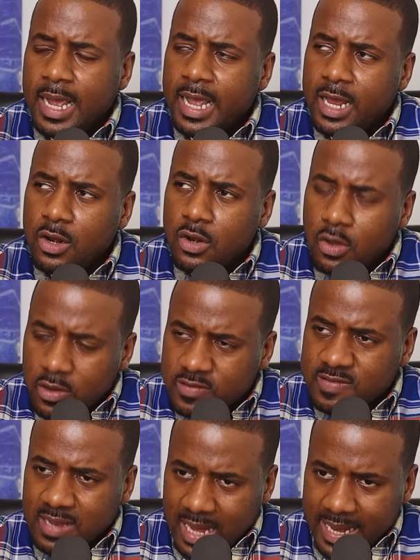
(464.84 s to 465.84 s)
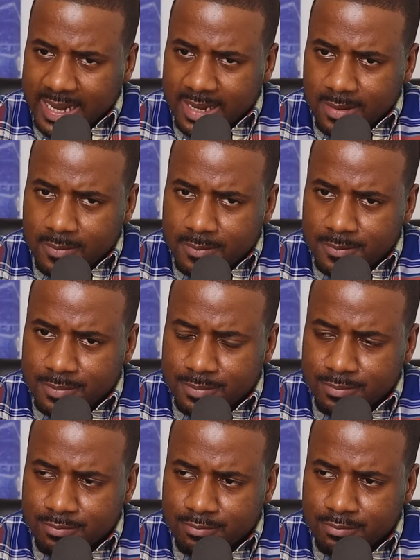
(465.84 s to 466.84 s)
it looks like
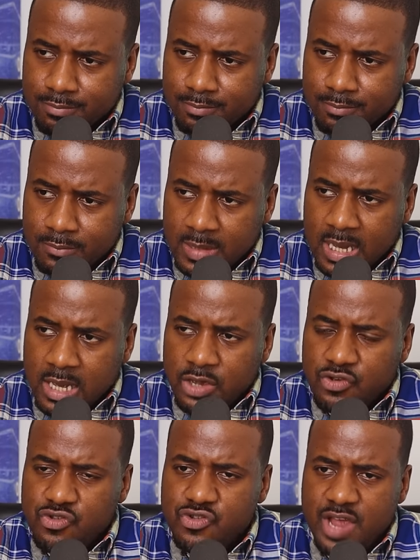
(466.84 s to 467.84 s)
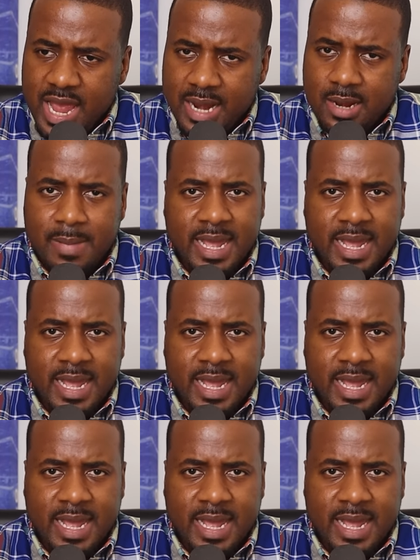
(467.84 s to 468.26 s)
Shannon